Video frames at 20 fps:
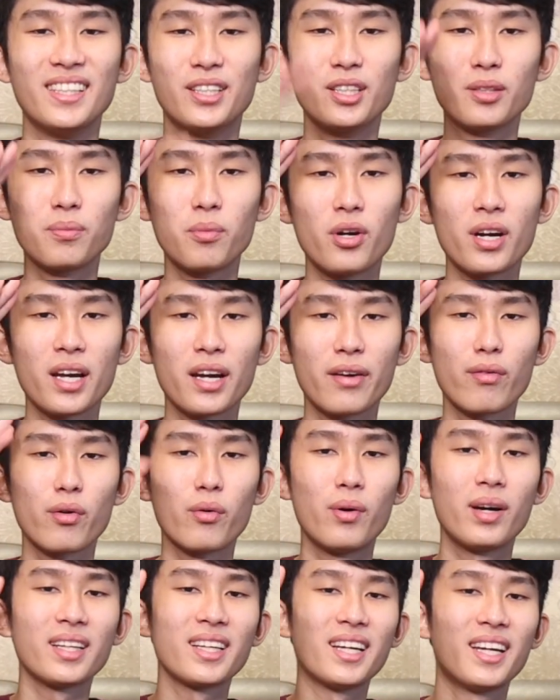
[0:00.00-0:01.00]
Good morning
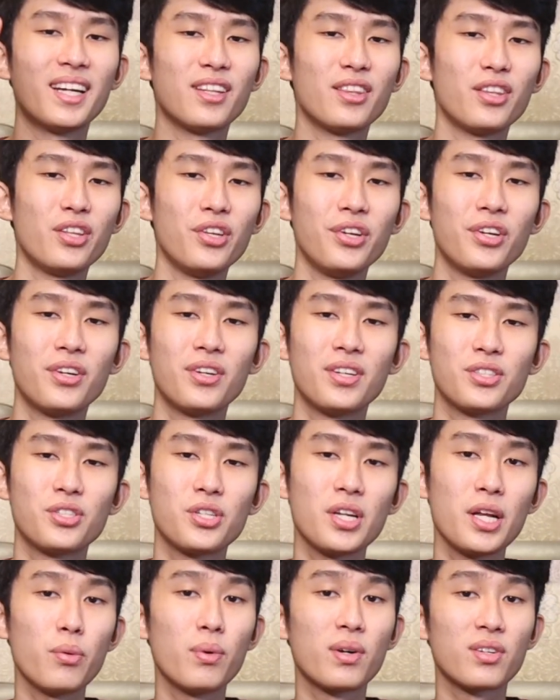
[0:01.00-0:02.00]
everyone, Kenneth here, and
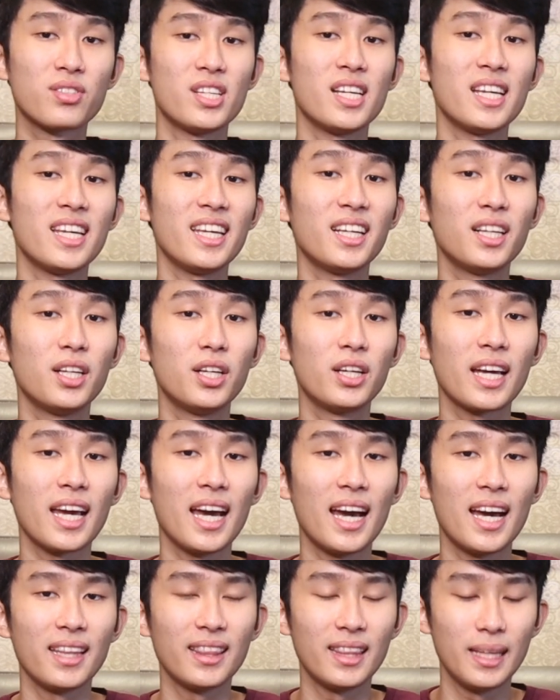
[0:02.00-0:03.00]
today we're taking a look
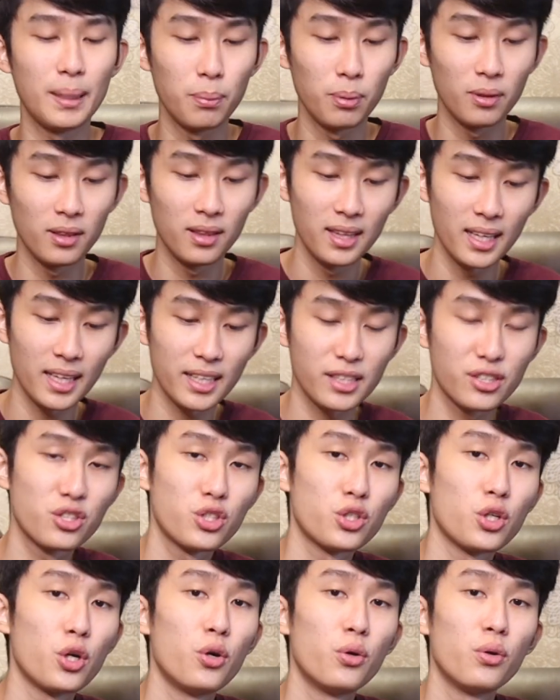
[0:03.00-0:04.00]
at the
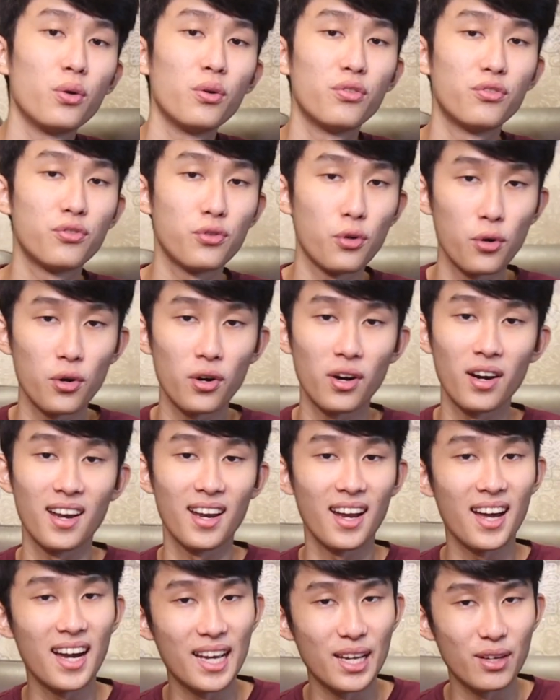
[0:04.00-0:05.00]
Plextone
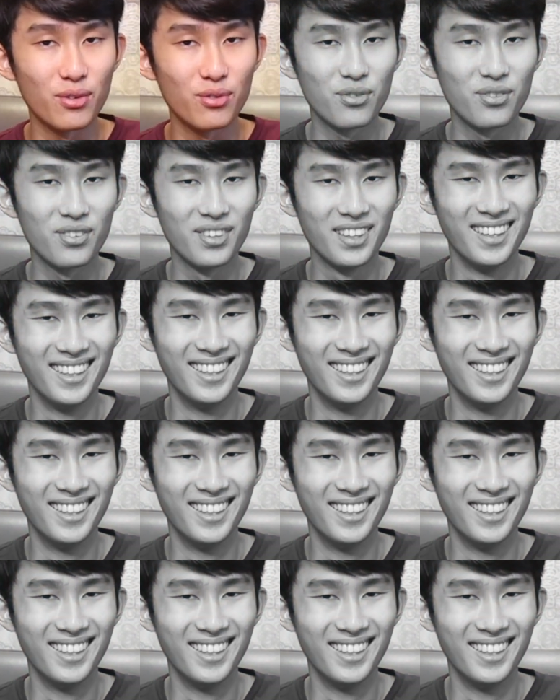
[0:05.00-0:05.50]
4life.